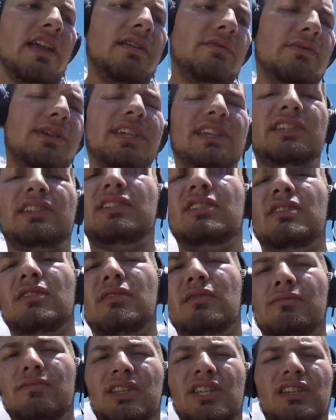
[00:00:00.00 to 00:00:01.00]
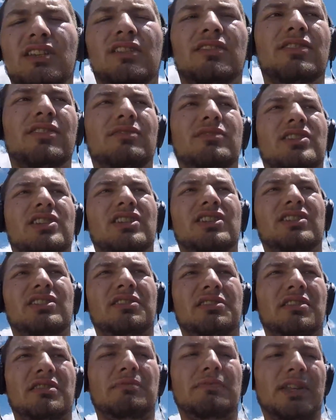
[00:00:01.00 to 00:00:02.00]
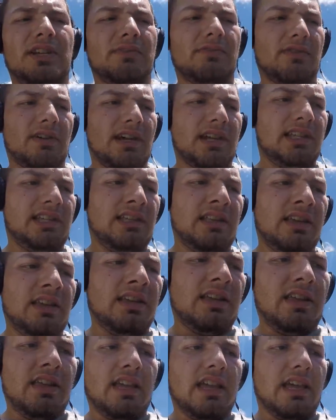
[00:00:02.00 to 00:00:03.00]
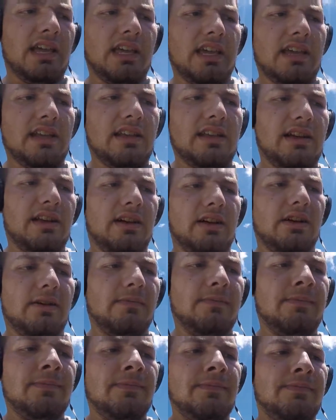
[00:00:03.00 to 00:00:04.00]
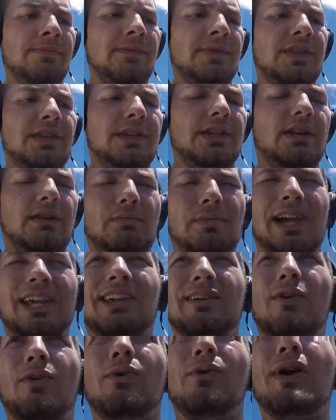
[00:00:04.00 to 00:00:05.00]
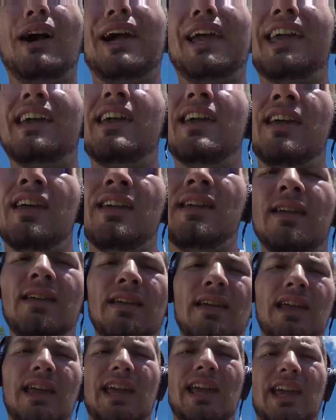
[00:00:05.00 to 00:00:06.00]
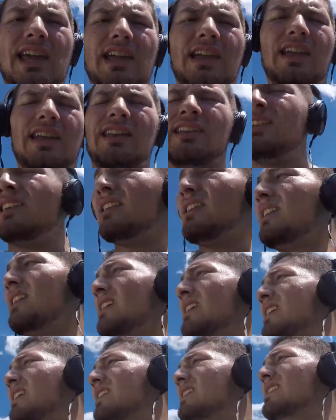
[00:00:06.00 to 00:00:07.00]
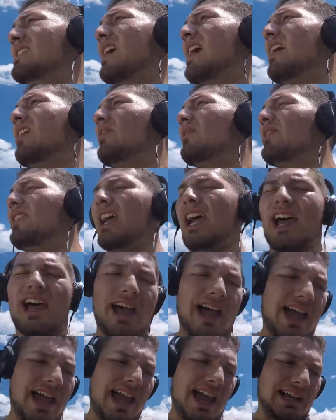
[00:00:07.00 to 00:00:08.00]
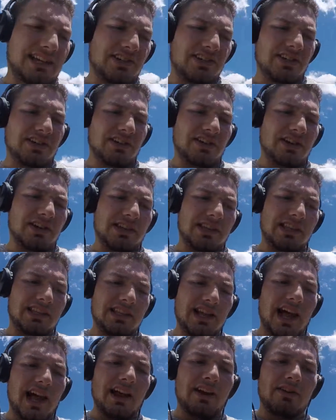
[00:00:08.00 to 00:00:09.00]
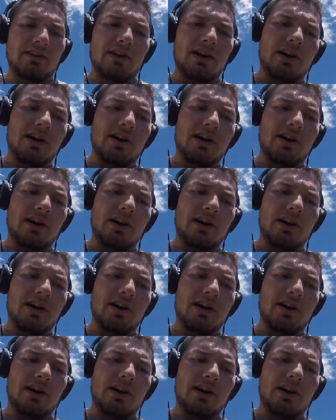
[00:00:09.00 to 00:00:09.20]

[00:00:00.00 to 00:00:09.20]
we assumed there was just a little bit of rust and might go away. And now that I actually took the tire